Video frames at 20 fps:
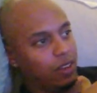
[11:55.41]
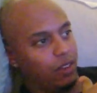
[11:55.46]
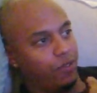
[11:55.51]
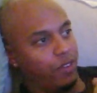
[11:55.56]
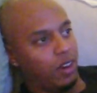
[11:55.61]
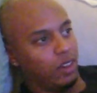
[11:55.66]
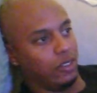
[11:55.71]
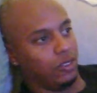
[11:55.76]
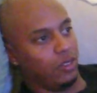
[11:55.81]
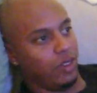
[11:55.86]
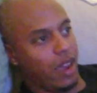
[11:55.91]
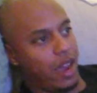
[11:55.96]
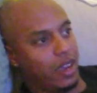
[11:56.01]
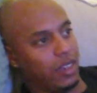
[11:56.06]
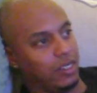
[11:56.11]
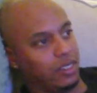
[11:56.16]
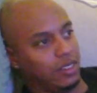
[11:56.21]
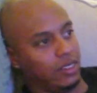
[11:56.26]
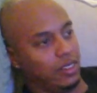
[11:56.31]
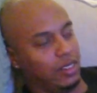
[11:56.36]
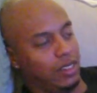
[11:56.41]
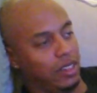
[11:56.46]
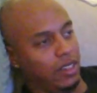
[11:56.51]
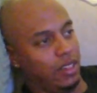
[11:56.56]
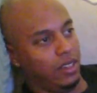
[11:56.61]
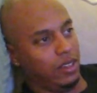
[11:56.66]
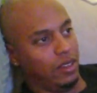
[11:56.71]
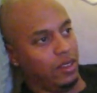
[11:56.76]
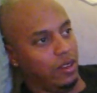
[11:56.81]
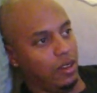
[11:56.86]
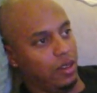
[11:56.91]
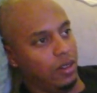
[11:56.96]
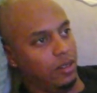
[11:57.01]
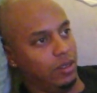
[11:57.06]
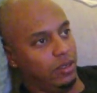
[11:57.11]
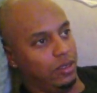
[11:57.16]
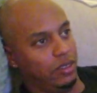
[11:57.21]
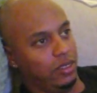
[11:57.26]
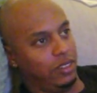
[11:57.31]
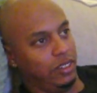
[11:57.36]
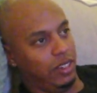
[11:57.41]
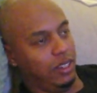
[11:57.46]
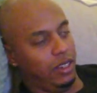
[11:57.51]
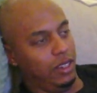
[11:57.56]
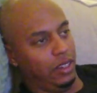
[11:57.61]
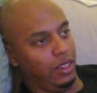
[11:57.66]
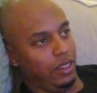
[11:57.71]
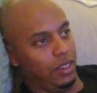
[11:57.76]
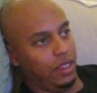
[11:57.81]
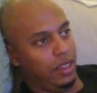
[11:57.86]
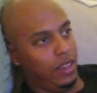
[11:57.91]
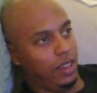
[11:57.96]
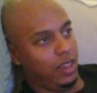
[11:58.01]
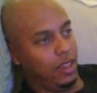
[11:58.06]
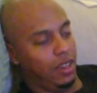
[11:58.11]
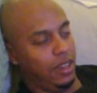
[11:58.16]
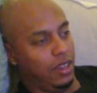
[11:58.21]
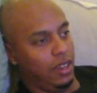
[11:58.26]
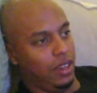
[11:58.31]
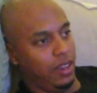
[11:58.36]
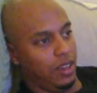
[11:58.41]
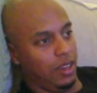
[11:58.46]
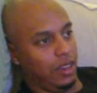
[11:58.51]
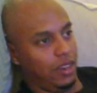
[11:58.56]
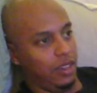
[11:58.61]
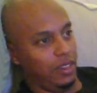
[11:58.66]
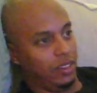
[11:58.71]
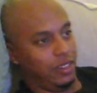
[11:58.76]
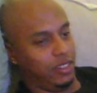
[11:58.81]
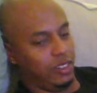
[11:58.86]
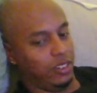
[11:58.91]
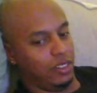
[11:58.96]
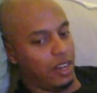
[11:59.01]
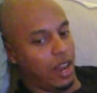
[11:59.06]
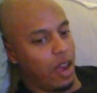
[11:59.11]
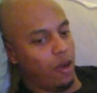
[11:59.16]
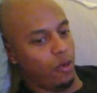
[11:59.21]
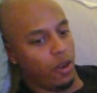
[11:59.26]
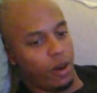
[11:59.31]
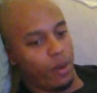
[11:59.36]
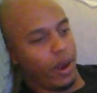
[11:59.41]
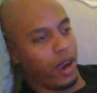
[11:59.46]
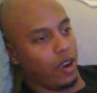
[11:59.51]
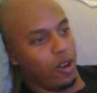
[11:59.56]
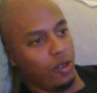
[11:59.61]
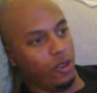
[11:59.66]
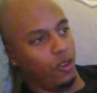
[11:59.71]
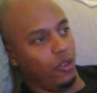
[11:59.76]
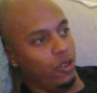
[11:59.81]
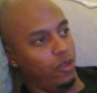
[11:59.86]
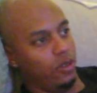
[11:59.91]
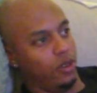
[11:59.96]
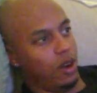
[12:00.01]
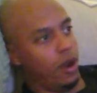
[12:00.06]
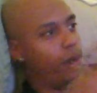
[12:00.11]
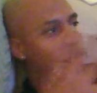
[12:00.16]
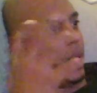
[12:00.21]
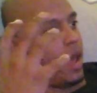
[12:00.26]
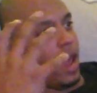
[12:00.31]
her first reaction. Yeah, you know, she she's like, what am I gonna do? I'm